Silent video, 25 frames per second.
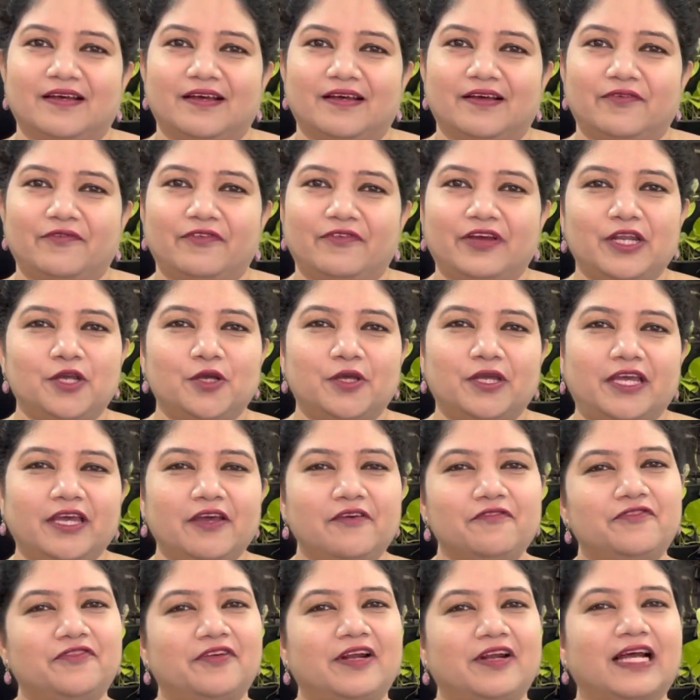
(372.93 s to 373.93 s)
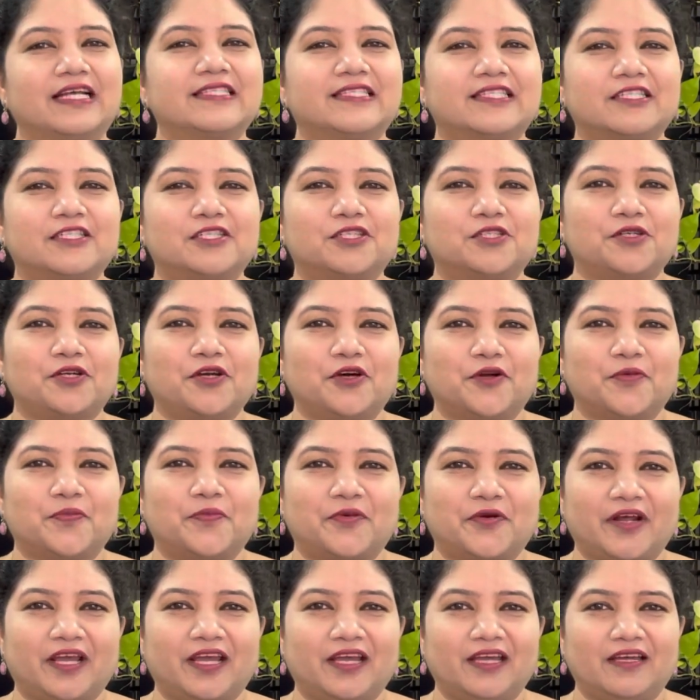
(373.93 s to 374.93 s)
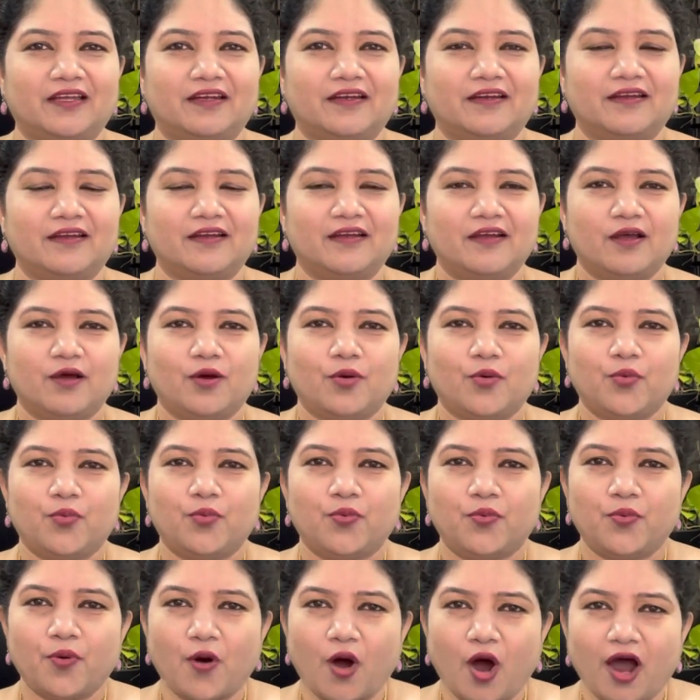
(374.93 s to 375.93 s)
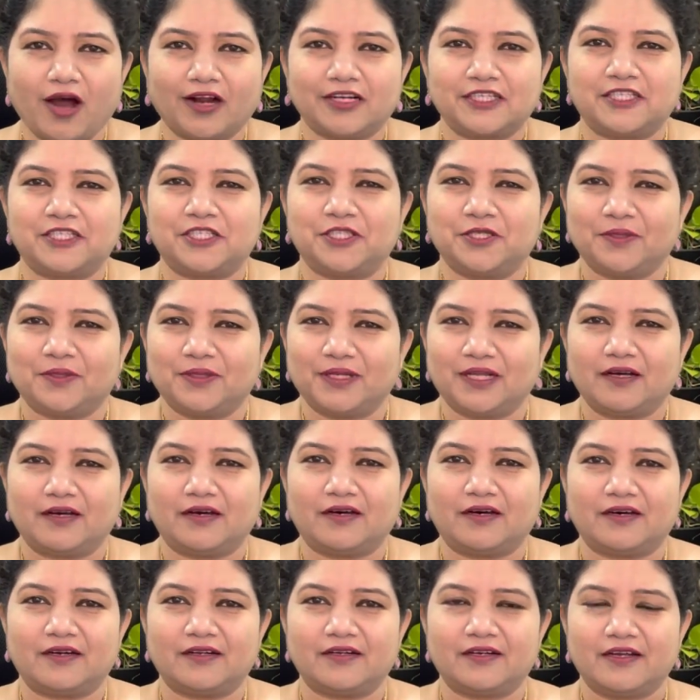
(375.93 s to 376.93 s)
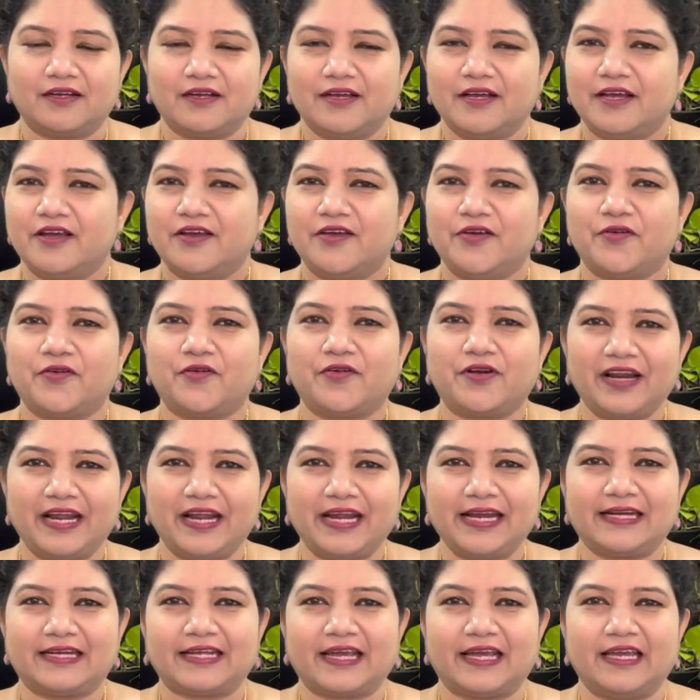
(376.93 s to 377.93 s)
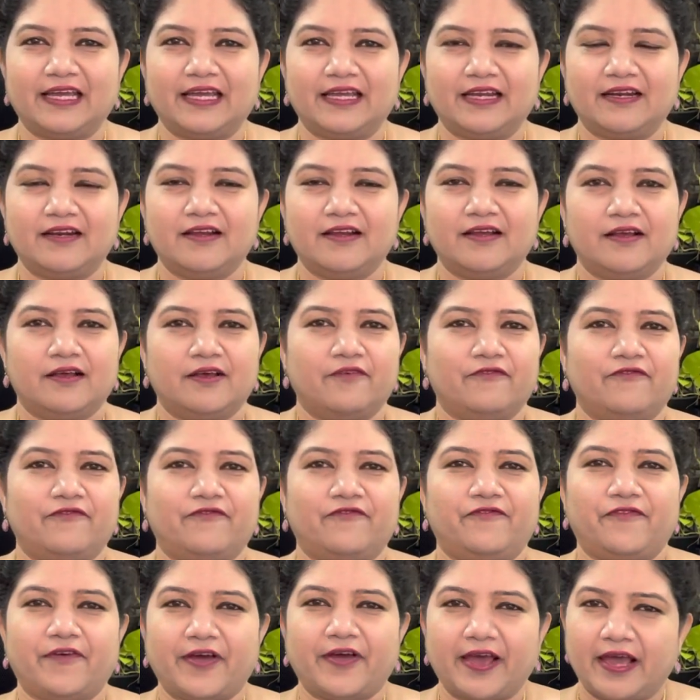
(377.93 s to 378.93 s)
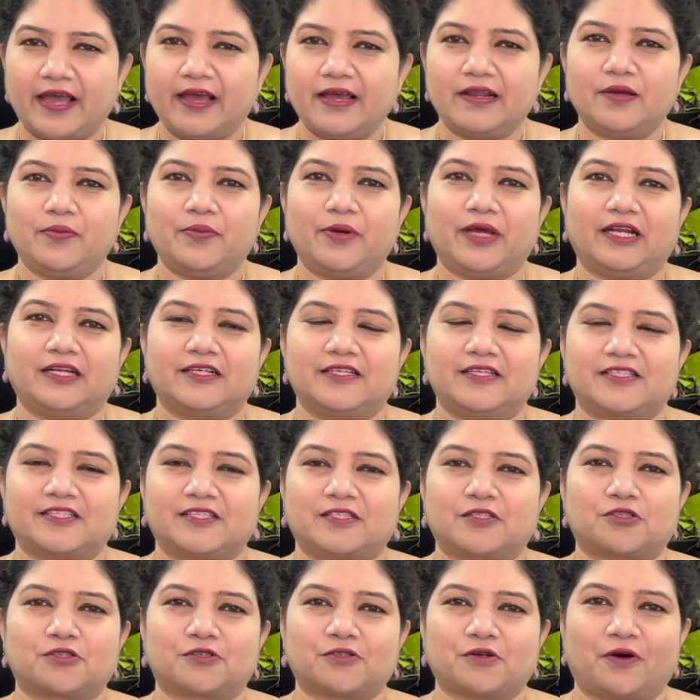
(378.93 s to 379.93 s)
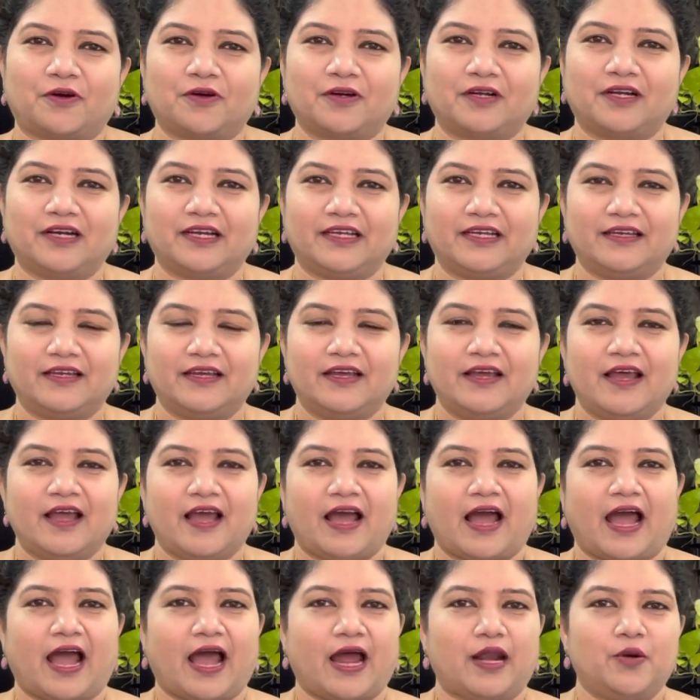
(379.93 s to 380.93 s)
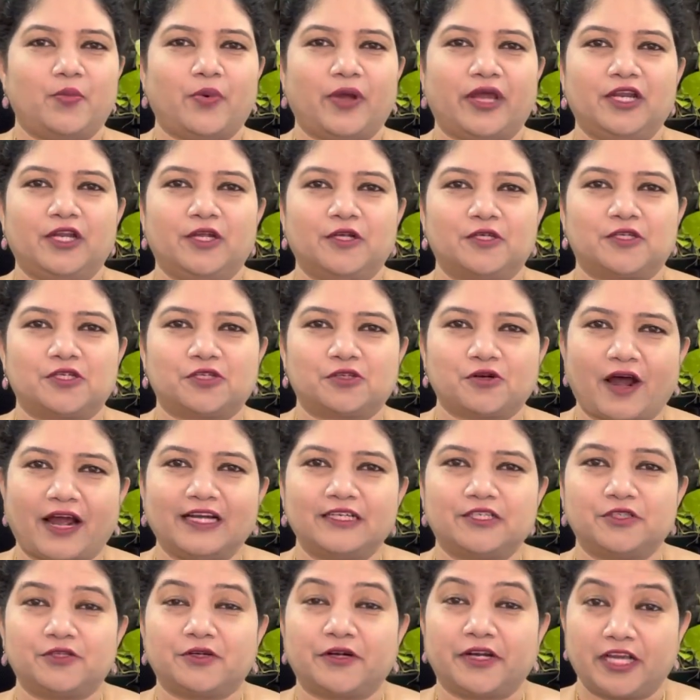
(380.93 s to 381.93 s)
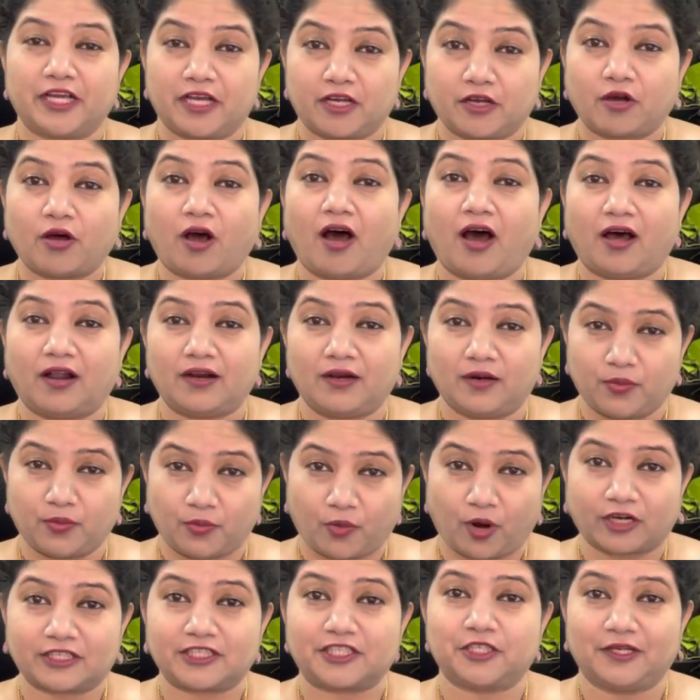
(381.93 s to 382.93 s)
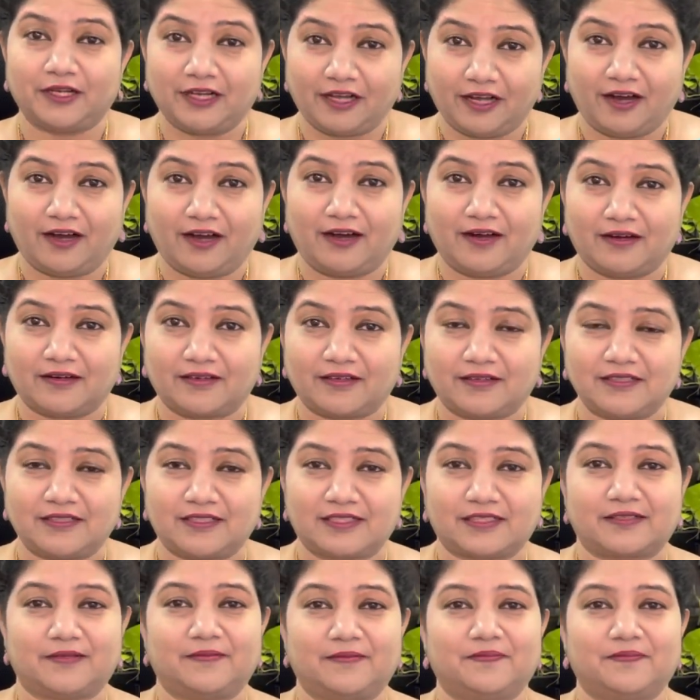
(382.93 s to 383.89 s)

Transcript: When you give rest to your brain, what you learn, retain very, very strongly. And when you try to recall what you learned,